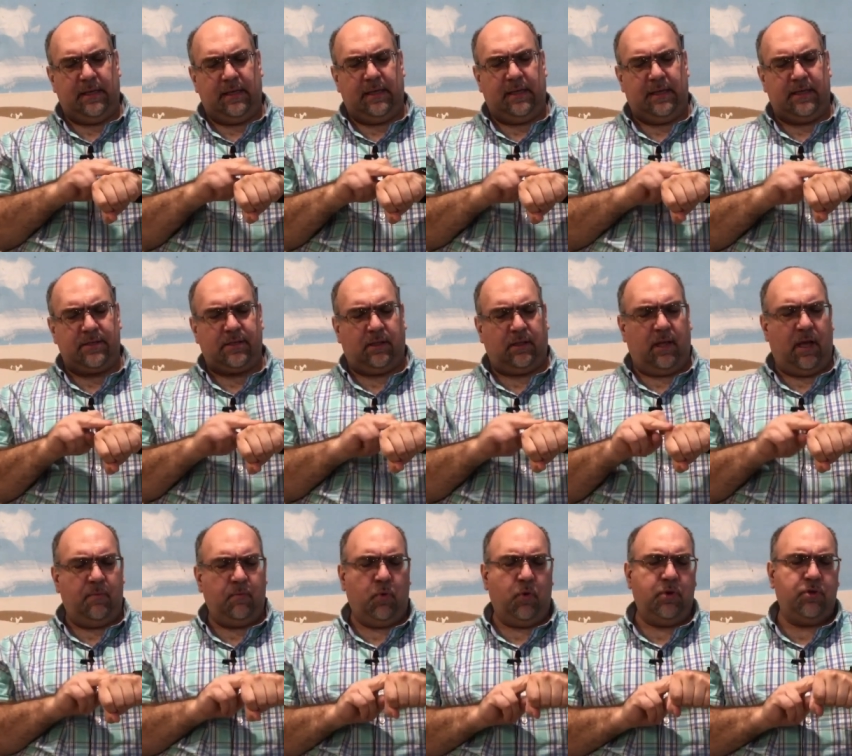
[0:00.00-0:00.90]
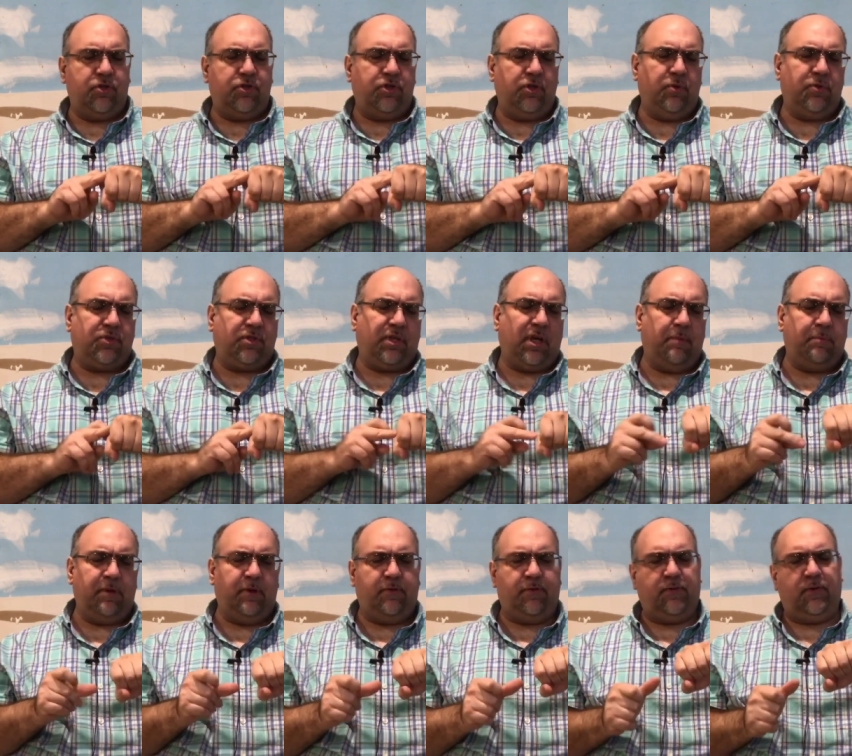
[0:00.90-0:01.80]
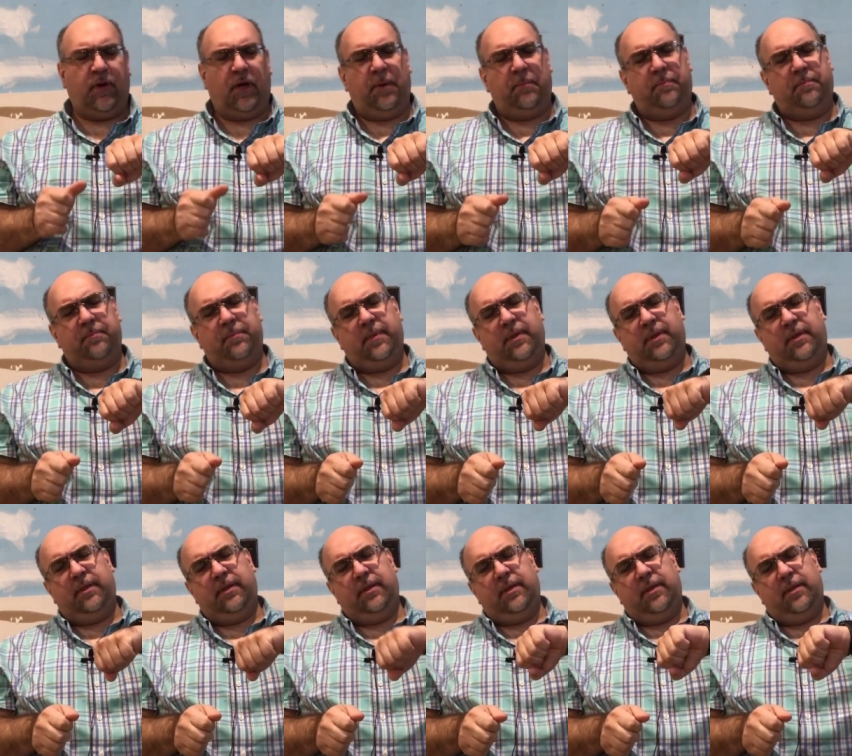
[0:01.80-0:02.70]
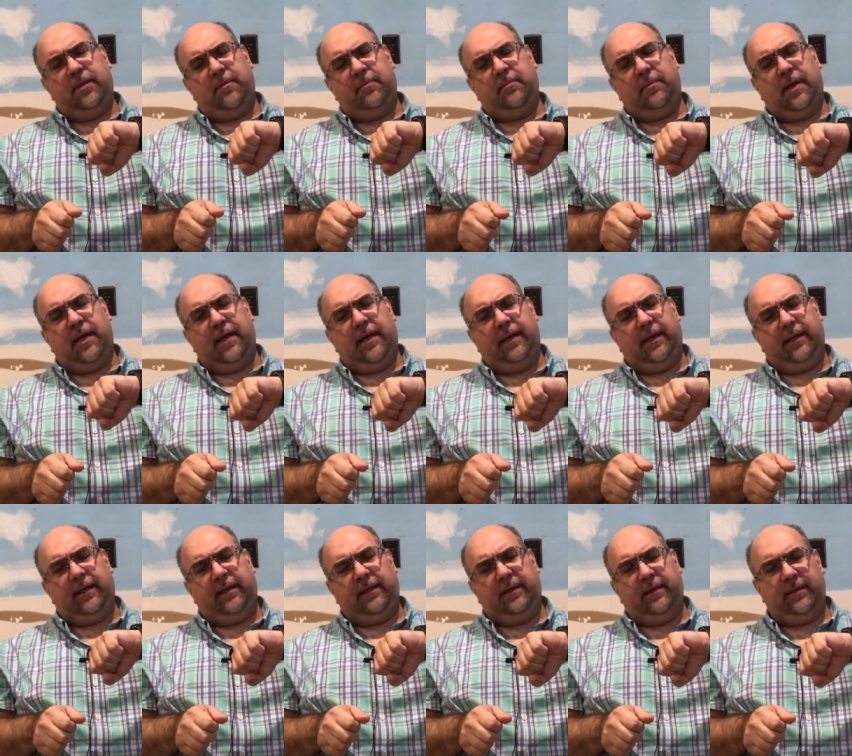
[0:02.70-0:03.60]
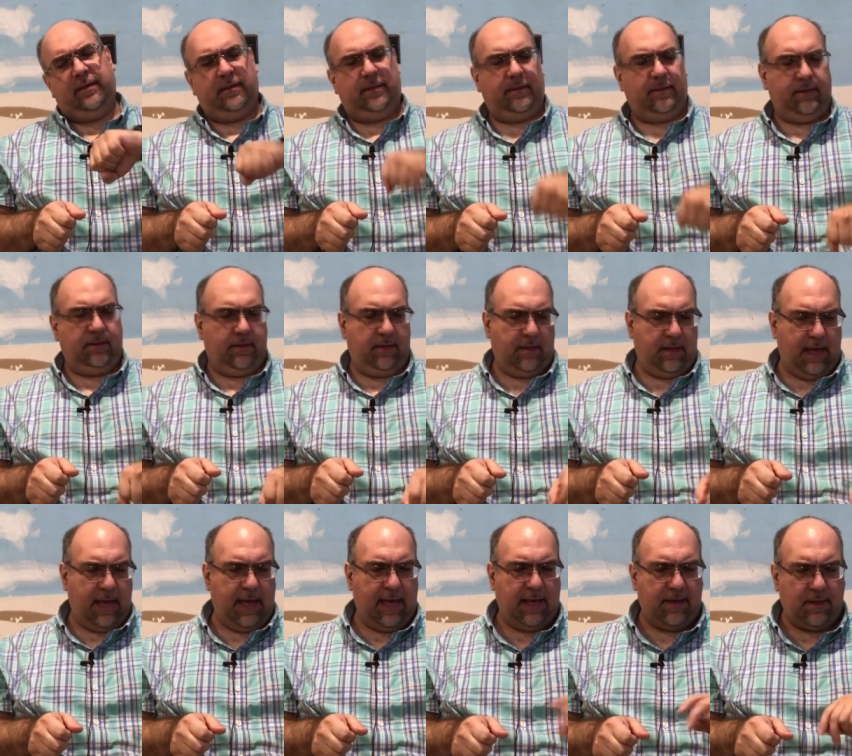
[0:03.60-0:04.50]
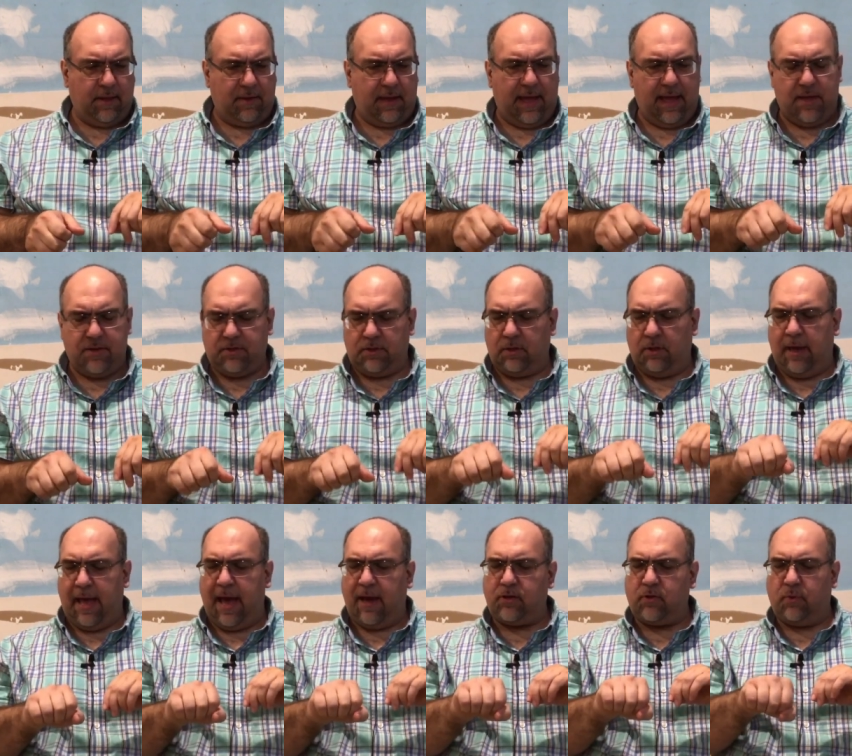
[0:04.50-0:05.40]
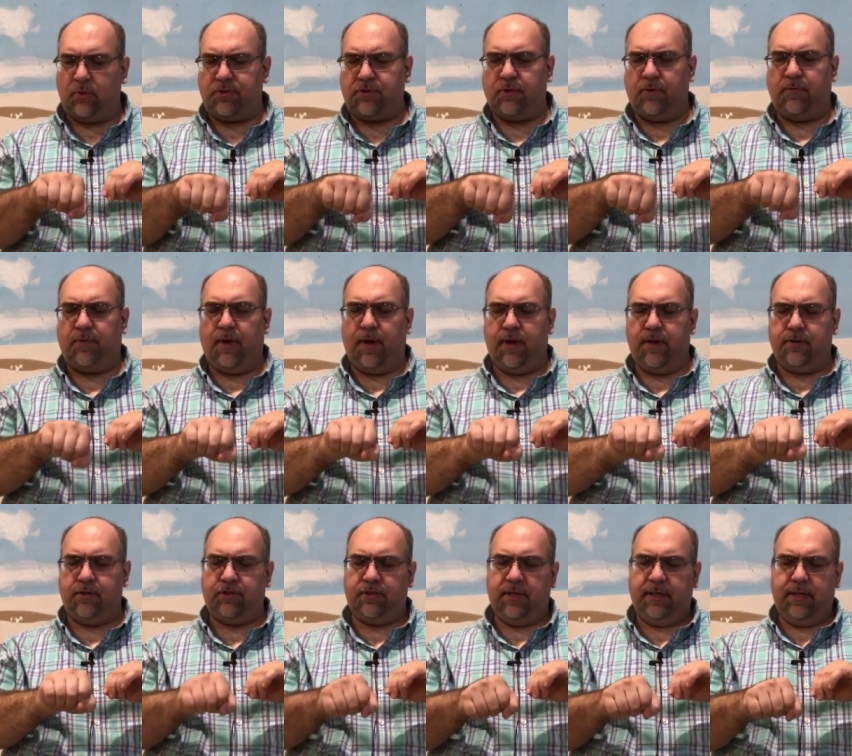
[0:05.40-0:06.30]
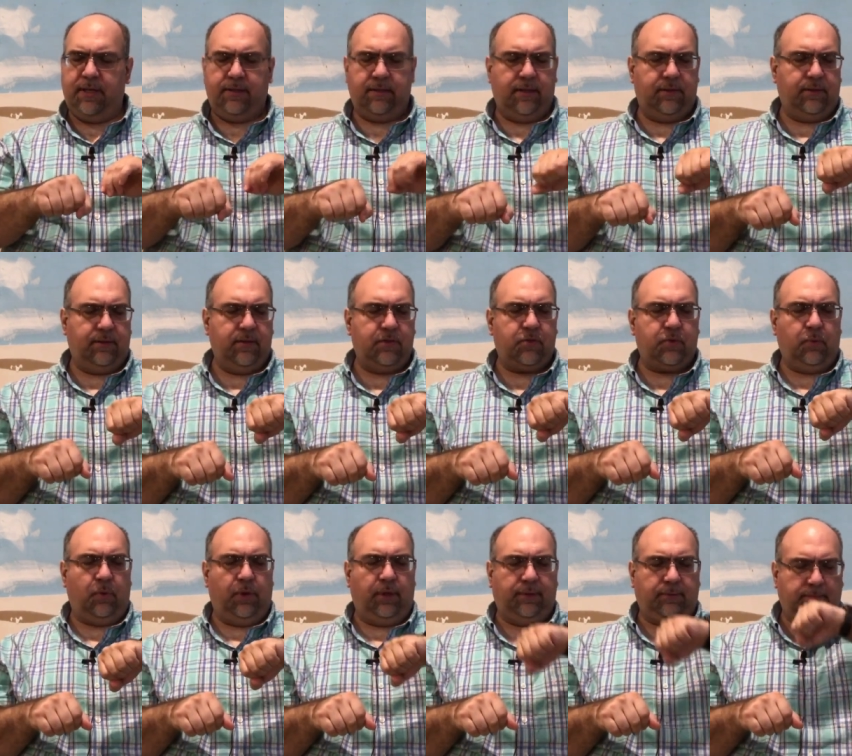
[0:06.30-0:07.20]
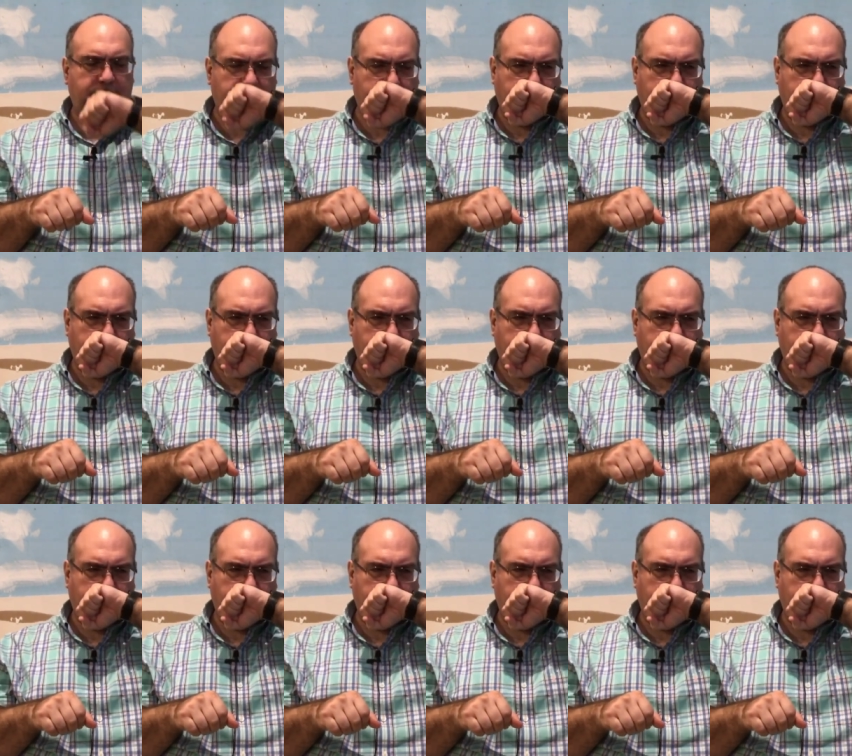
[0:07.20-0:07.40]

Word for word: is a lot more juice coming from my hand that has the actual Sauvage than this one.